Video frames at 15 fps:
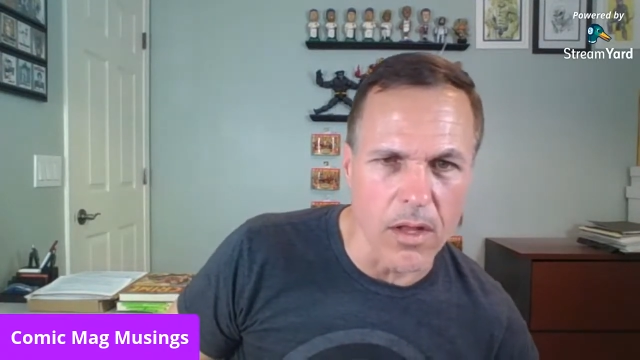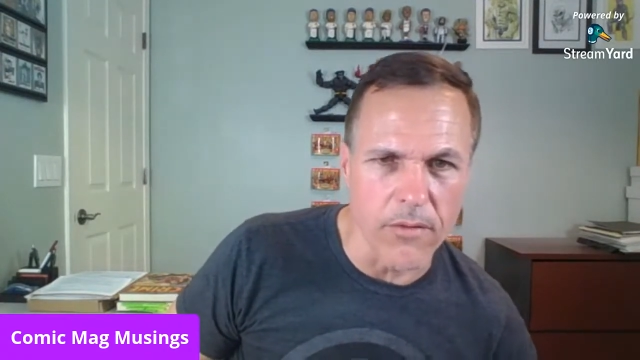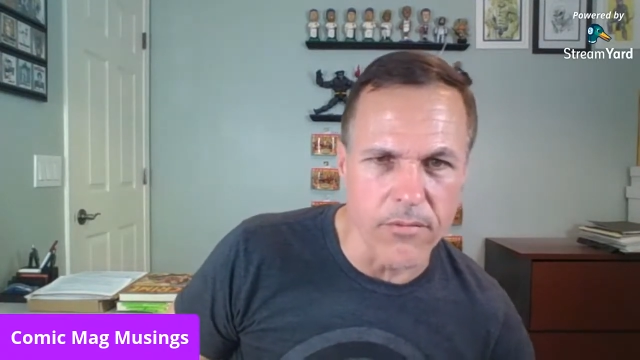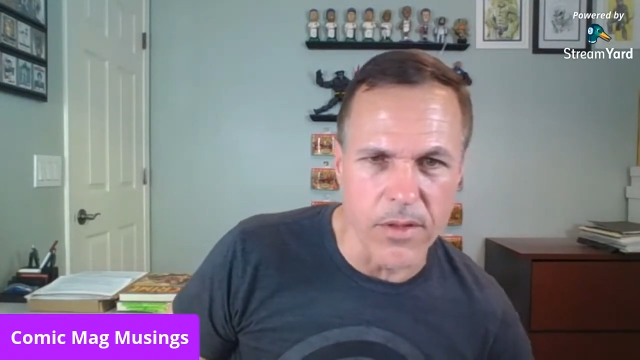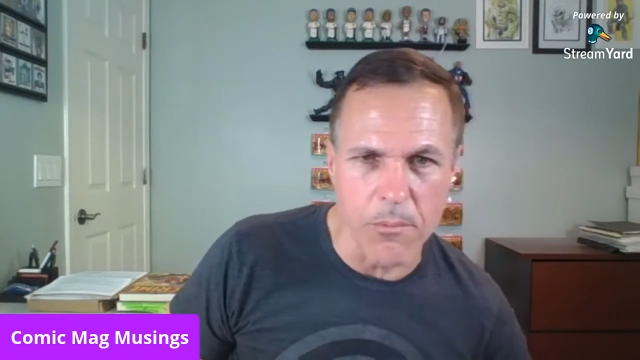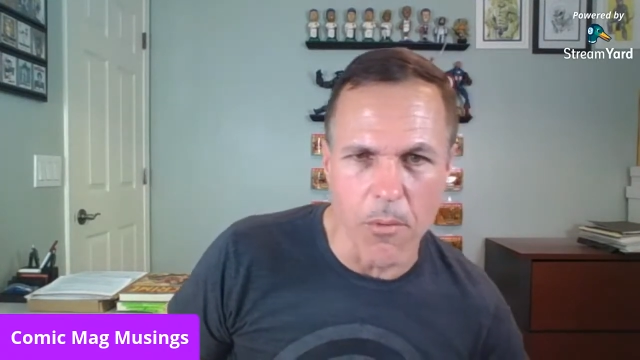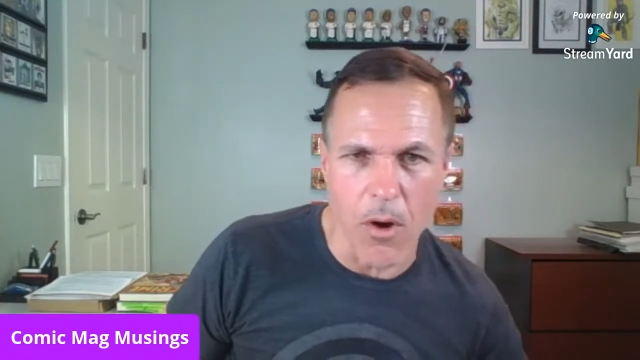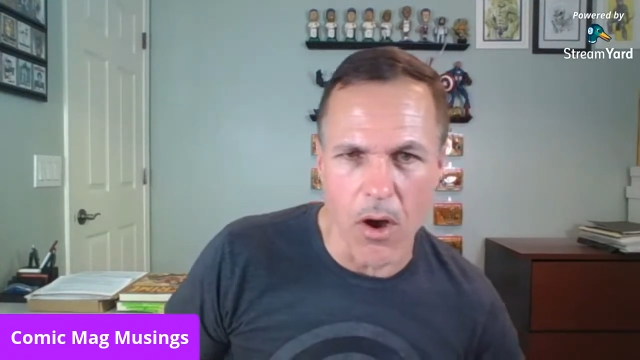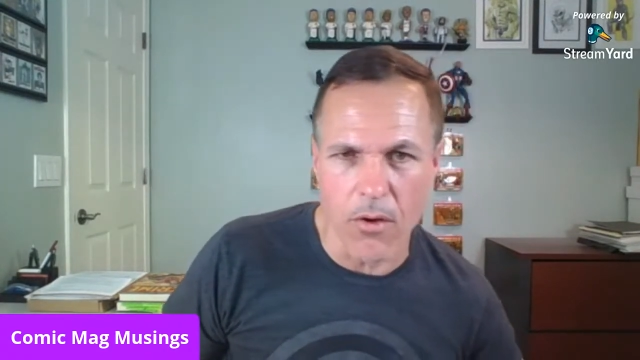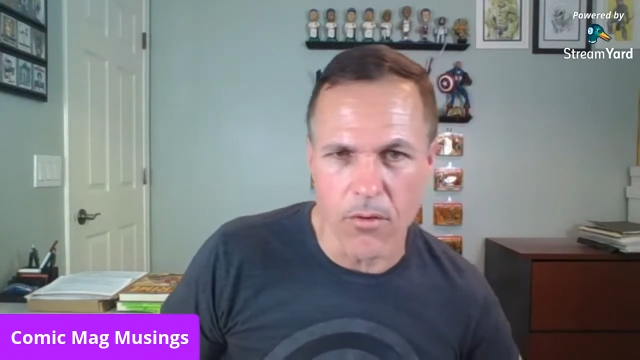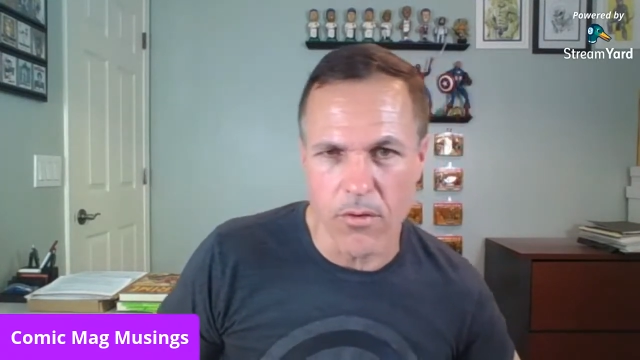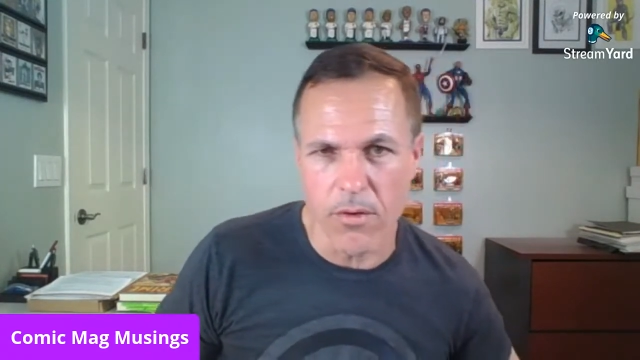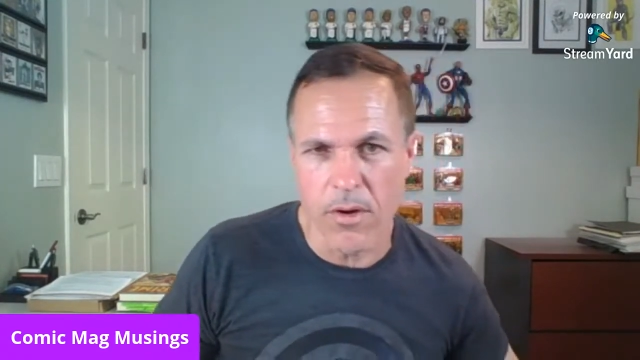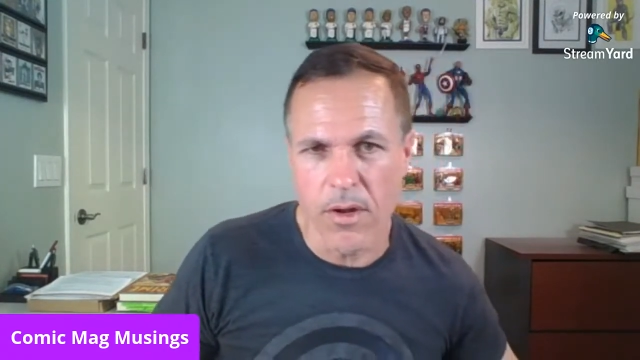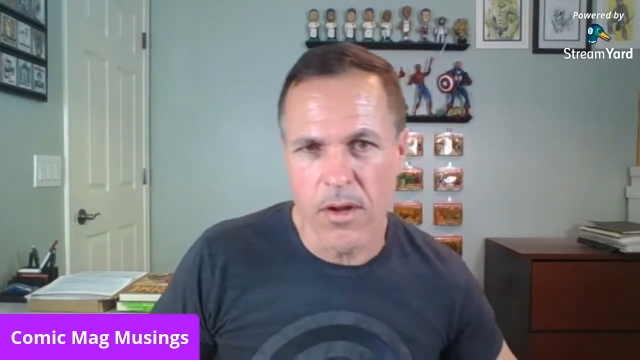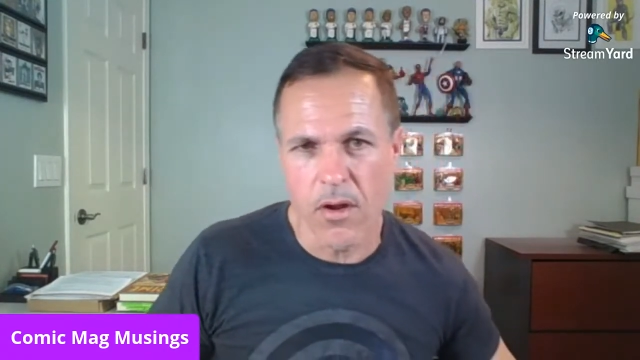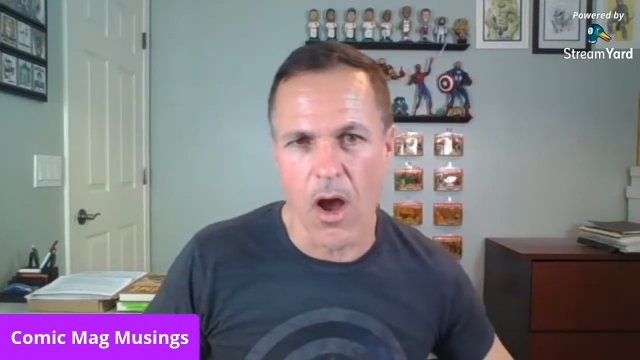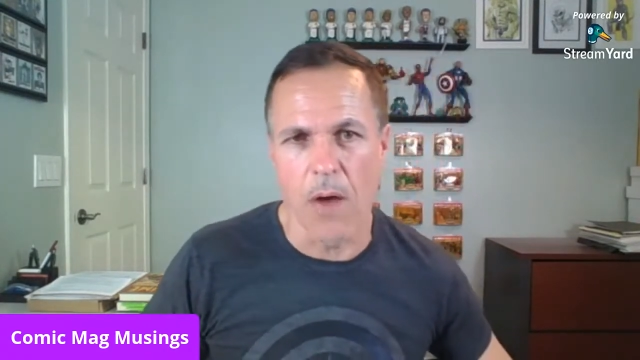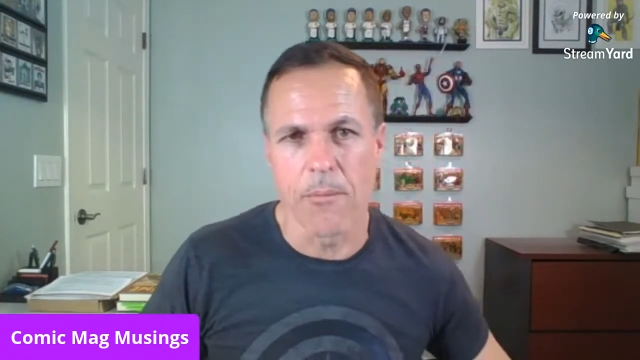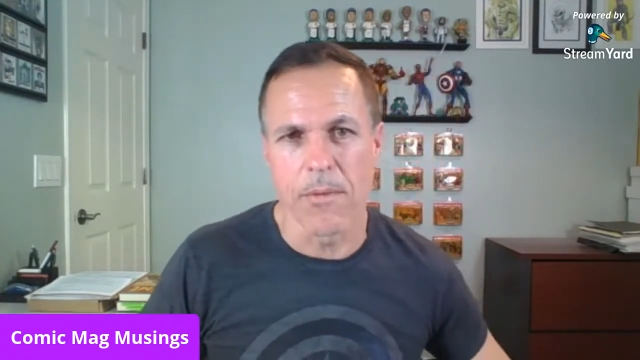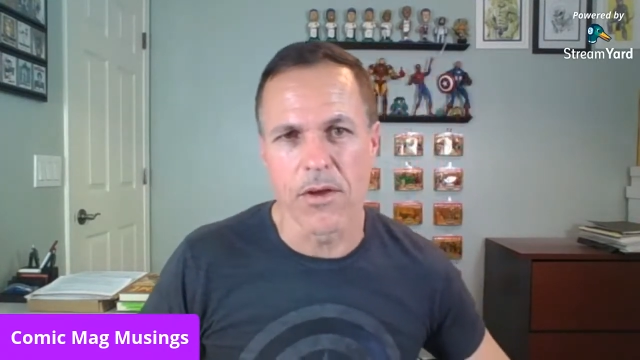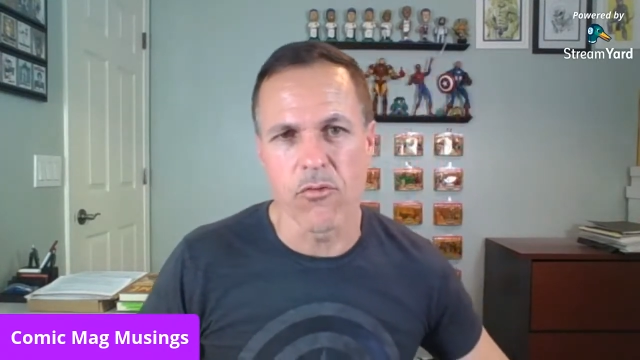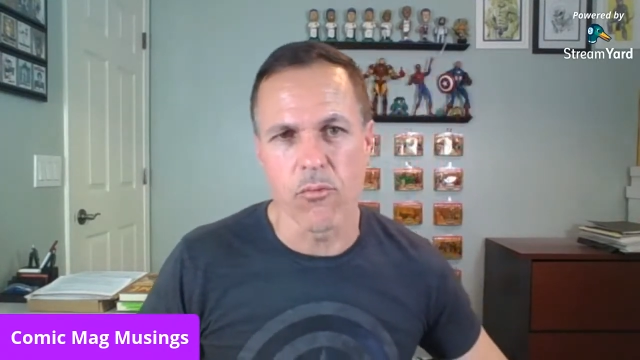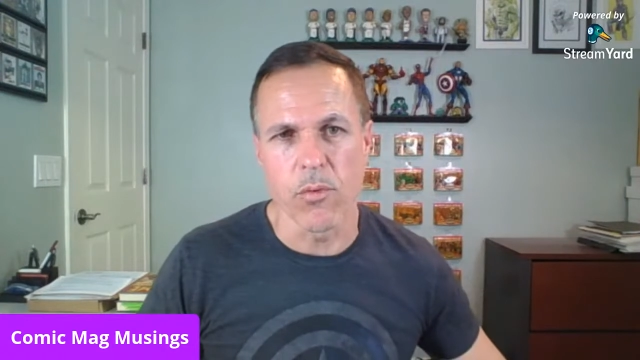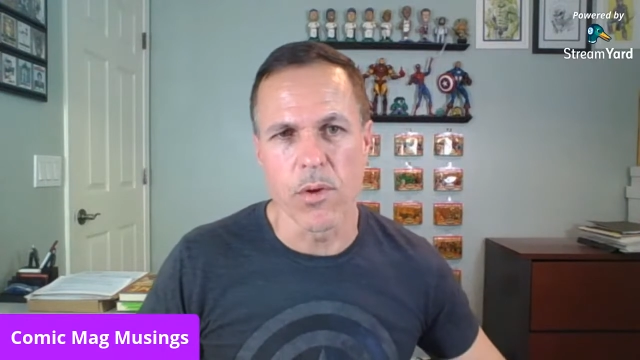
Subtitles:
of the Modern Comics